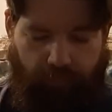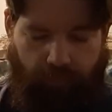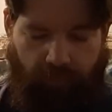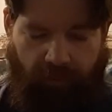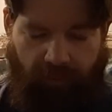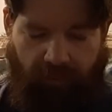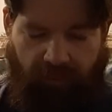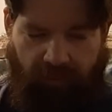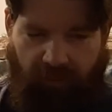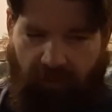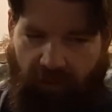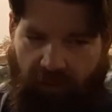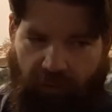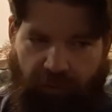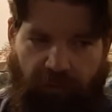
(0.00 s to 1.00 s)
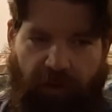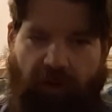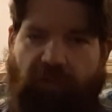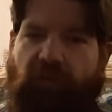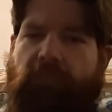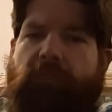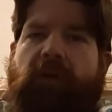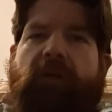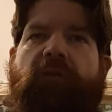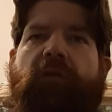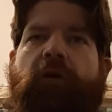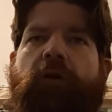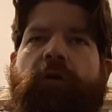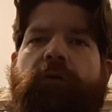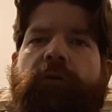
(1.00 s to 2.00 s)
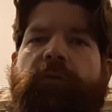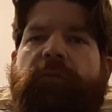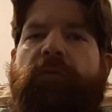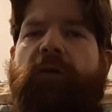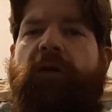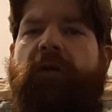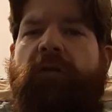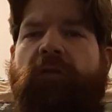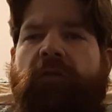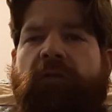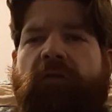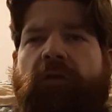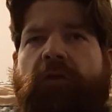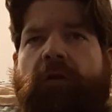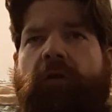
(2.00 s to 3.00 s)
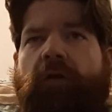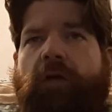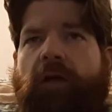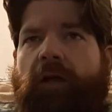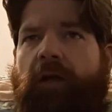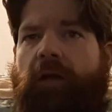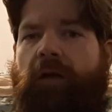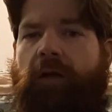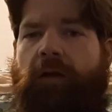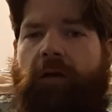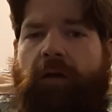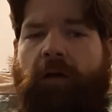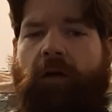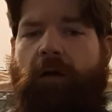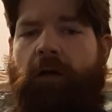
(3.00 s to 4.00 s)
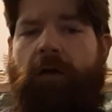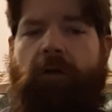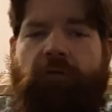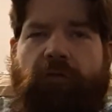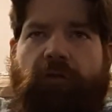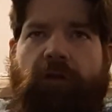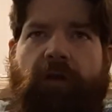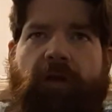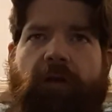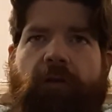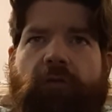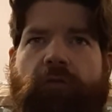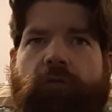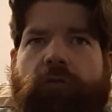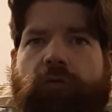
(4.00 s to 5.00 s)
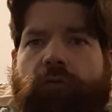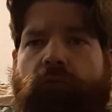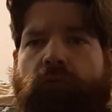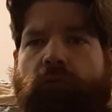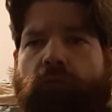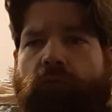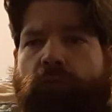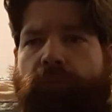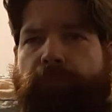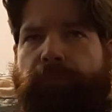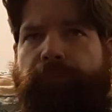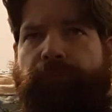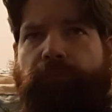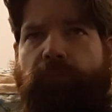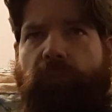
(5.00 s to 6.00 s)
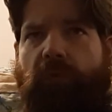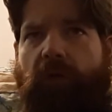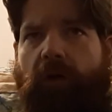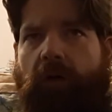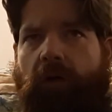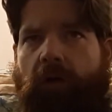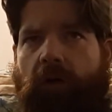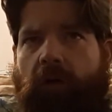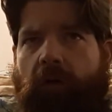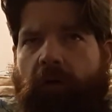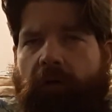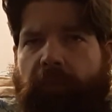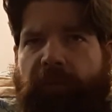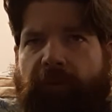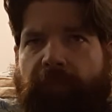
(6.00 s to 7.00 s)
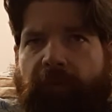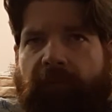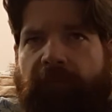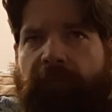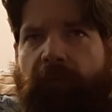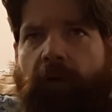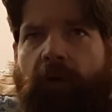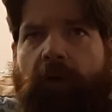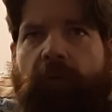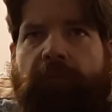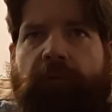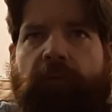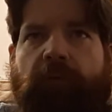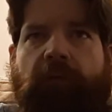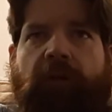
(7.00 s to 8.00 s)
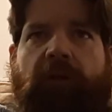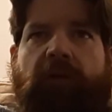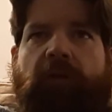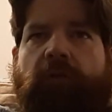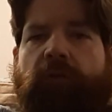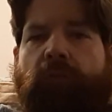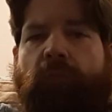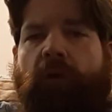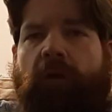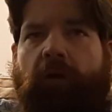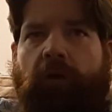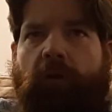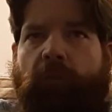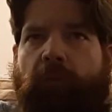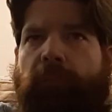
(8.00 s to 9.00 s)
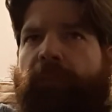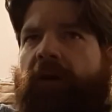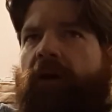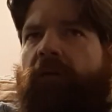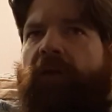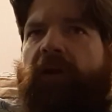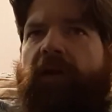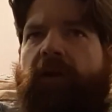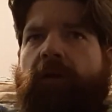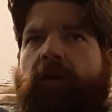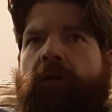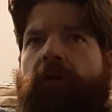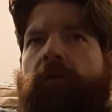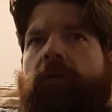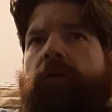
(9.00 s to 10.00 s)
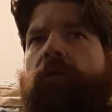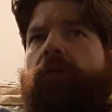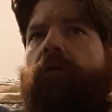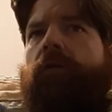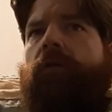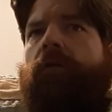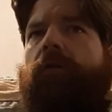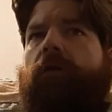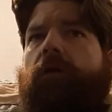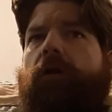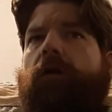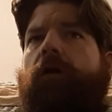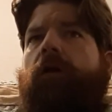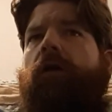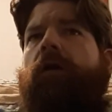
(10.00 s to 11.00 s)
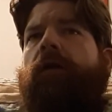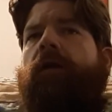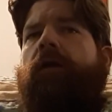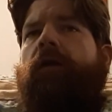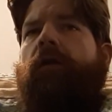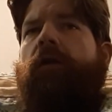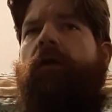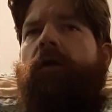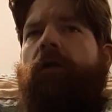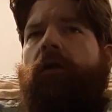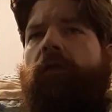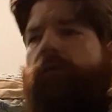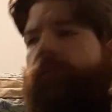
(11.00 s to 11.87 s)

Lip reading: let's see here. She actually meets all her friends, and she gets to all the people involved. There's like this one girl with brown hair, and the